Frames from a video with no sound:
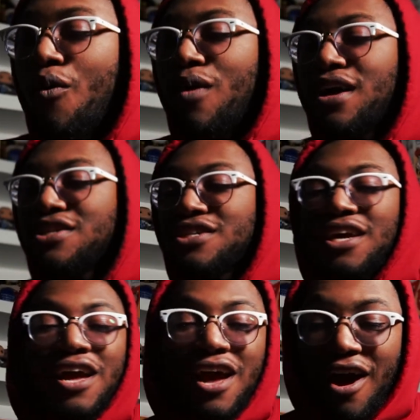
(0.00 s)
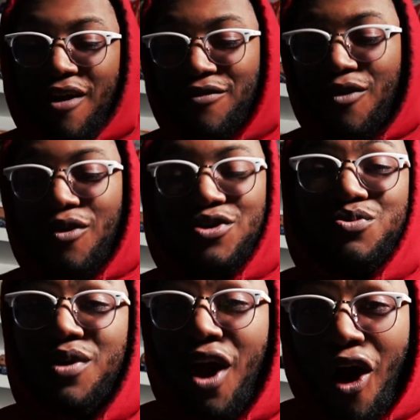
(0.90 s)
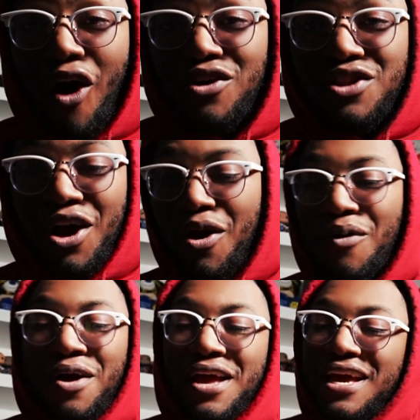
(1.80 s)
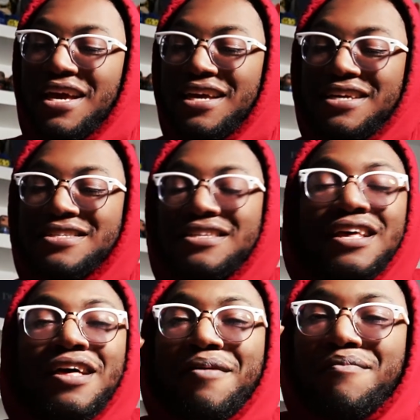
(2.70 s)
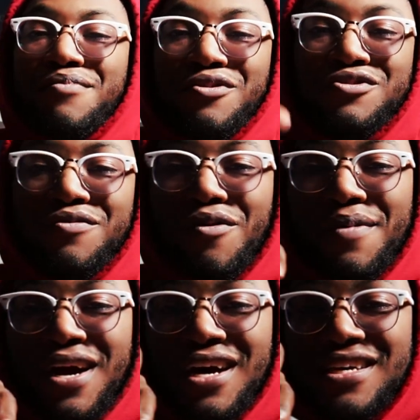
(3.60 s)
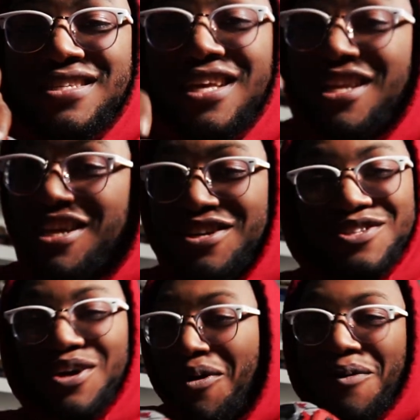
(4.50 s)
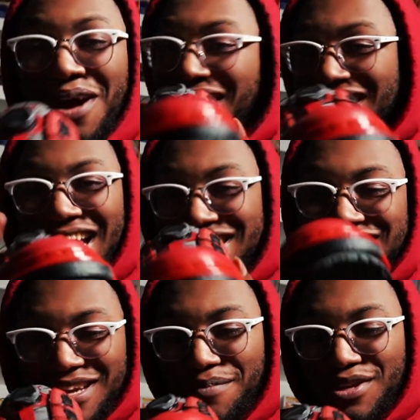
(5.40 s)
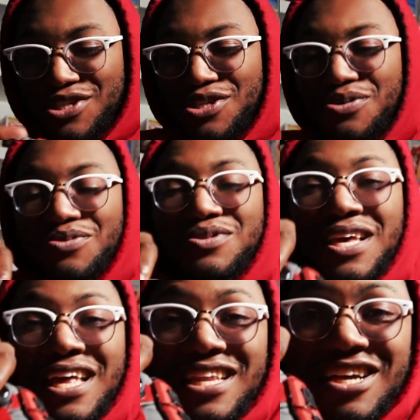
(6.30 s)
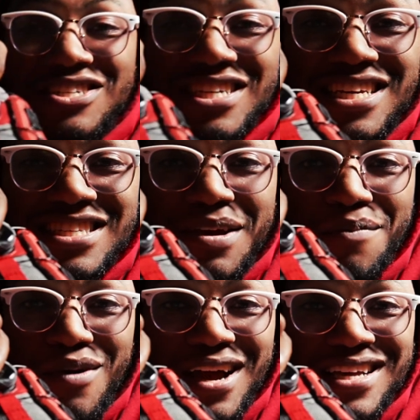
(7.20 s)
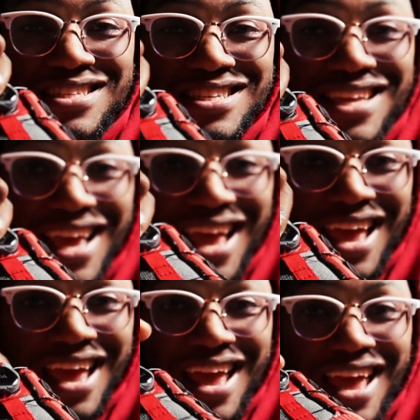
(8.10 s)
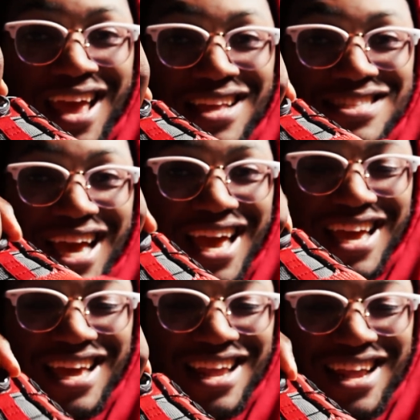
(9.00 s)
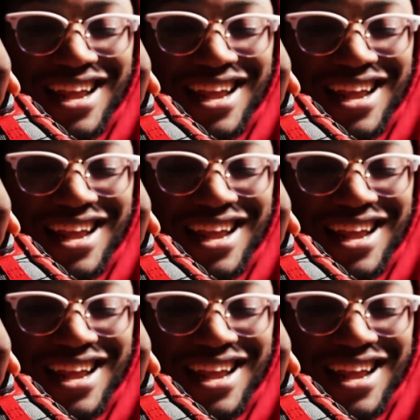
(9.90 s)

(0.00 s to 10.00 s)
which of course we all know is beautiful because there's no lacing up the shoes. There's just press, tighten.